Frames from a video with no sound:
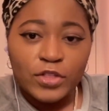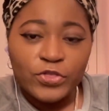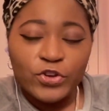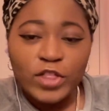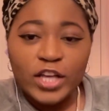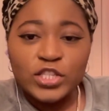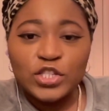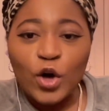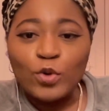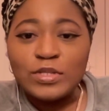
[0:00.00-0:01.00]
They're, like,
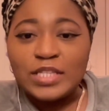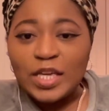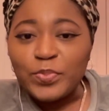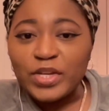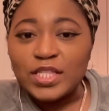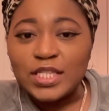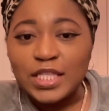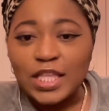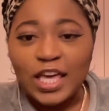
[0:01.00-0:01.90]
so deep into the